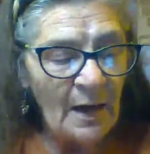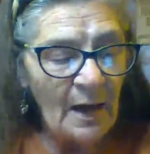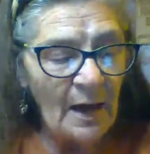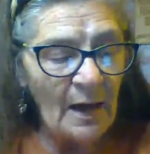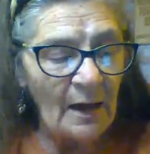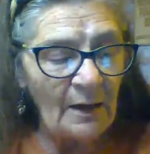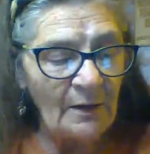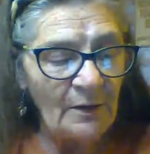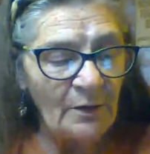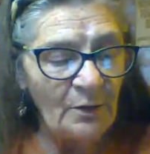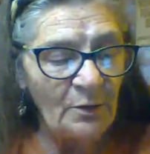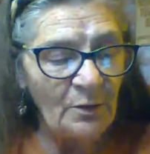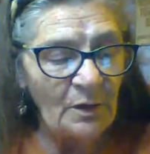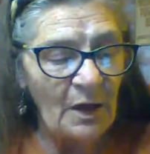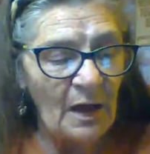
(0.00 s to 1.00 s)
I
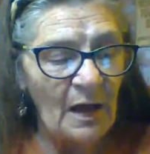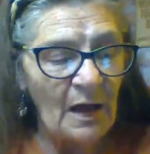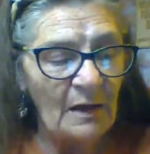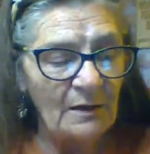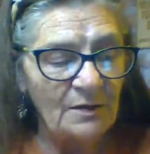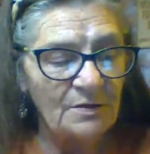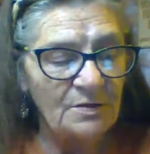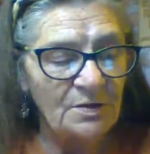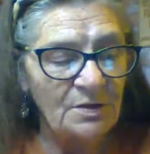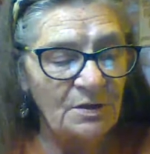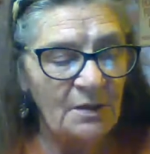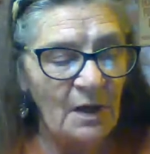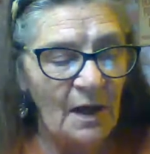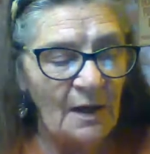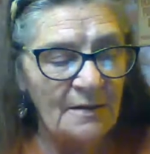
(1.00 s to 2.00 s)
knew college
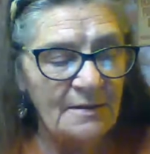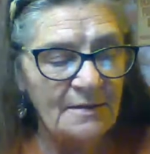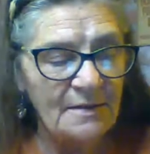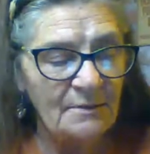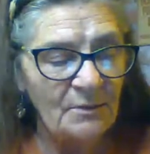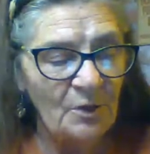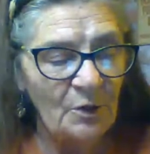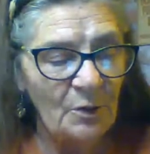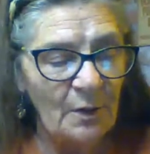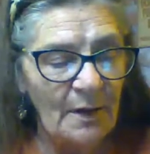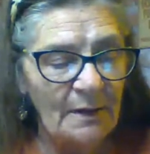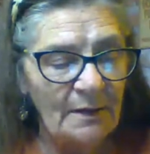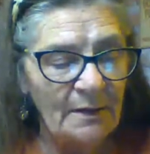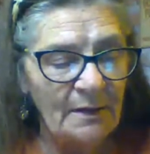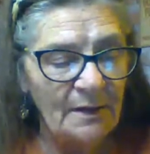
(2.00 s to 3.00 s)
gossip
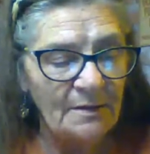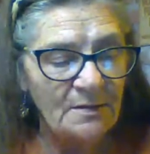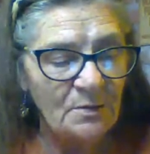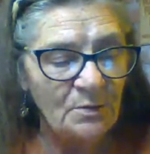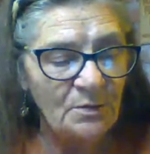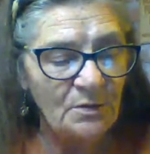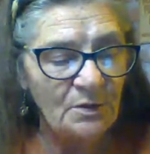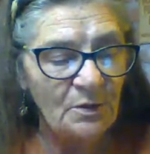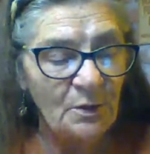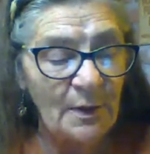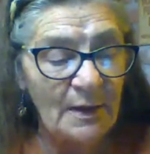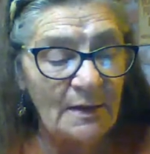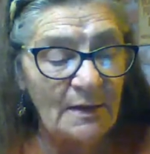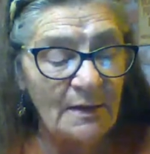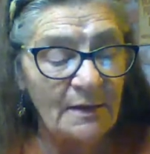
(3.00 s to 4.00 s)

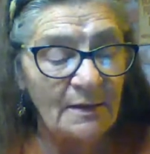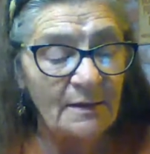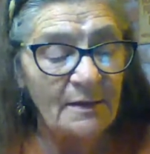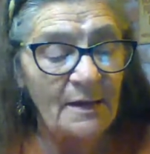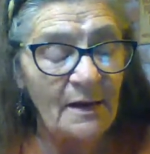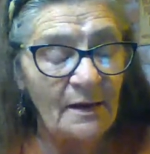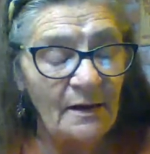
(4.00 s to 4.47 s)
credited